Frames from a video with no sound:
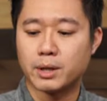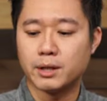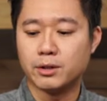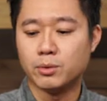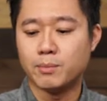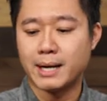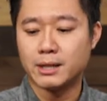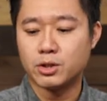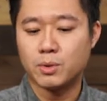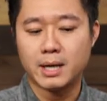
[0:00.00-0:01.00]
we're going to do
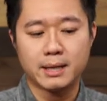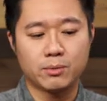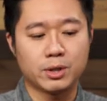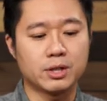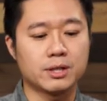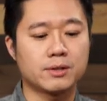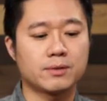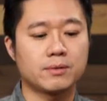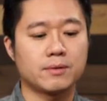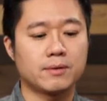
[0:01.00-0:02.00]
minus Y, which
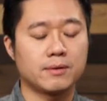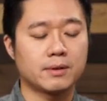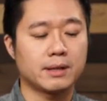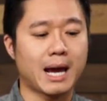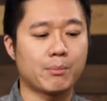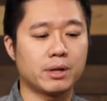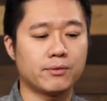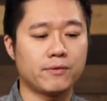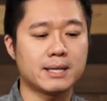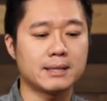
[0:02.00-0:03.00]
is
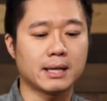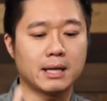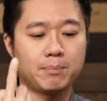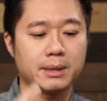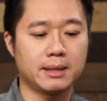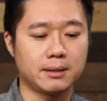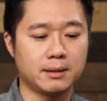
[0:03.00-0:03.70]
camera facing up.